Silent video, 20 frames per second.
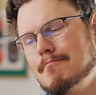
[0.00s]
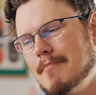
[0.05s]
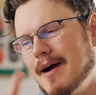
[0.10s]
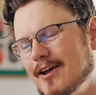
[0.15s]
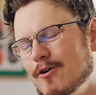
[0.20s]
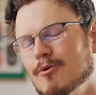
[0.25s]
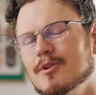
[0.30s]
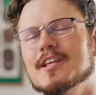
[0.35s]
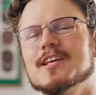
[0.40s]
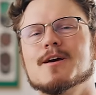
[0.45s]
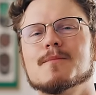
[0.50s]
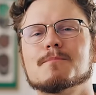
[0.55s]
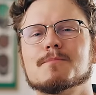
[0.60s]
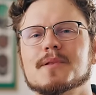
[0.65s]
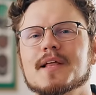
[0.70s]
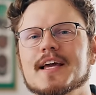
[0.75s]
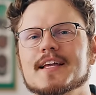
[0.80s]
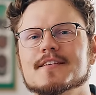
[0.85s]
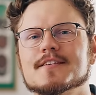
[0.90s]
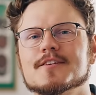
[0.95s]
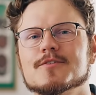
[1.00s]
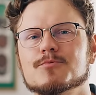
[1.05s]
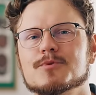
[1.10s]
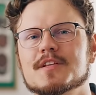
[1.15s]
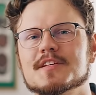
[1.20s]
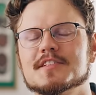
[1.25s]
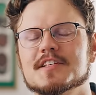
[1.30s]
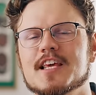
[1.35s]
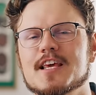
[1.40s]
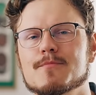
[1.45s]
My only complaint with
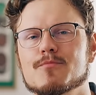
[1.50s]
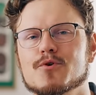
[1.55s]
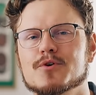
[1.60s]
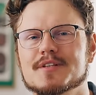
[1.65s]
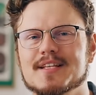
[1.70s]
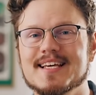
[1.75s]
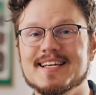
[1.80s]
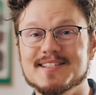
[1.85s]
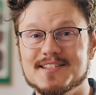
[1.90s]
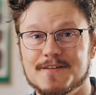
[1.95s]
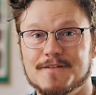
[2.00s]
this keyboard is